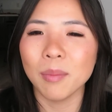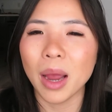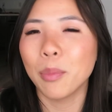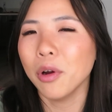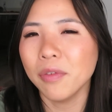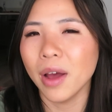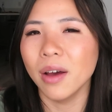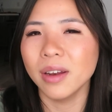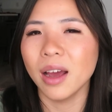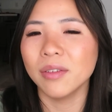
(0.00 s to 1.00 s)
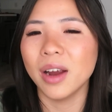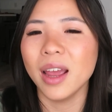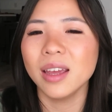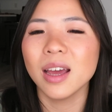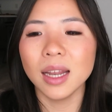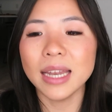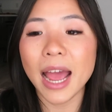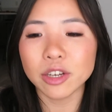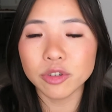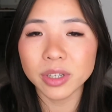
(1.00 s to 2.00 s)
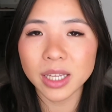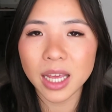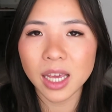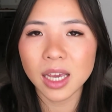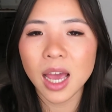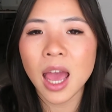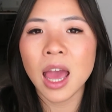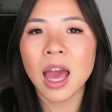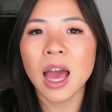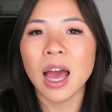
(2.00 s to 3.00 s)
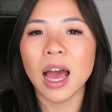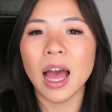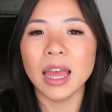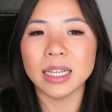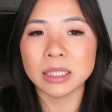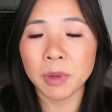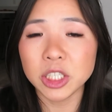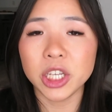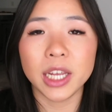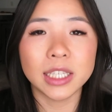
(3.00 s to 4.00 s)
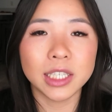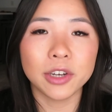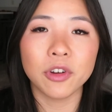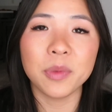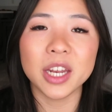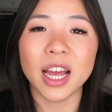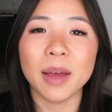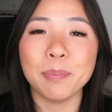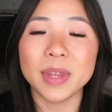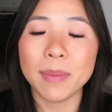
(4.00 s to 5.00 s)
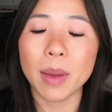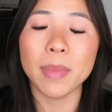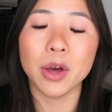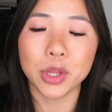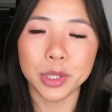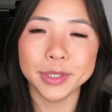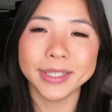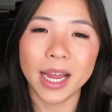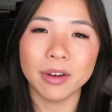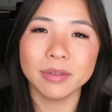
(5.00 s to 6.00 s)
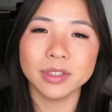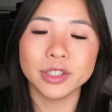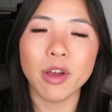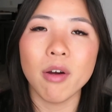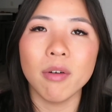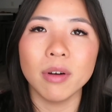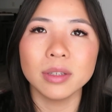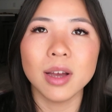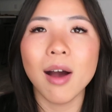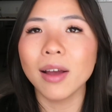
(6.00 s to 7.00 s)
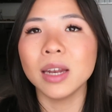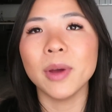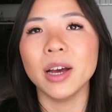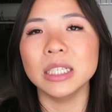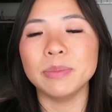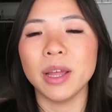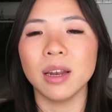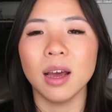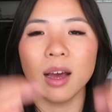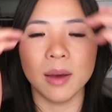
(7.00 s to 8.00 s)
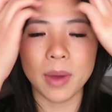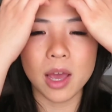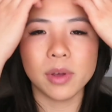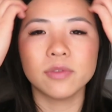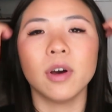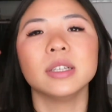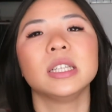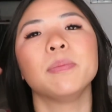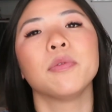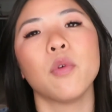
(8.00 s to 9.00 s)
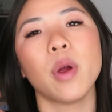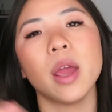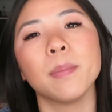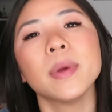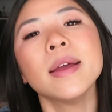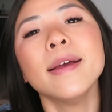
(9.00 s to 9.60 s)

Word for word: my profile now right naturally it's much easier for me to keep my mouth closed now so talking to my husband um, I always fall asleep before him